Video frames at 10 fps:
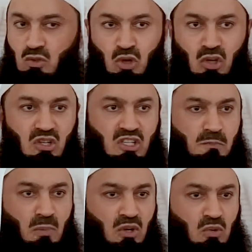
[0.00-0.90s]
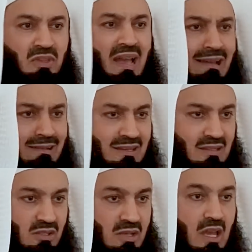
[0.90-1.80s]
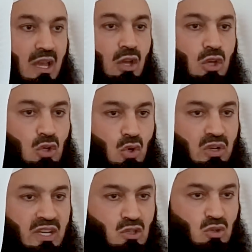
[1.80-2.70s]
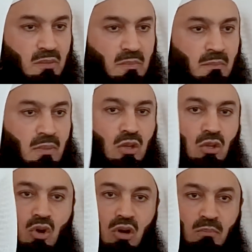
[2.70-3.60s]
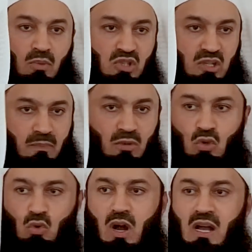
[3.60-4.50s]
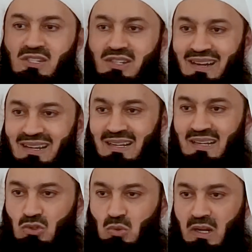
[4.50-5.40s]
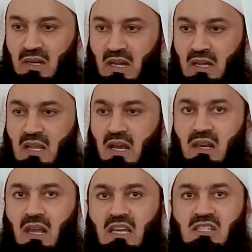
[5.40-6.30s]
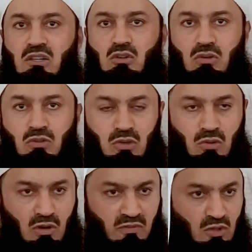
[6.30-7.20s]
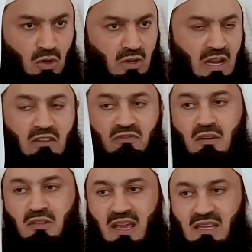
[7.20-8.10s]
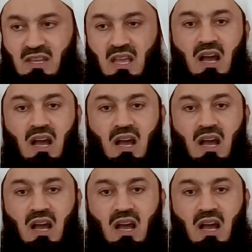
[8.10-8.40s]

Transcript: Do not respond with arrogance. You need to remember, you're a Muslim. You are surrendering to Allah. Allah is in control of your life and theirs.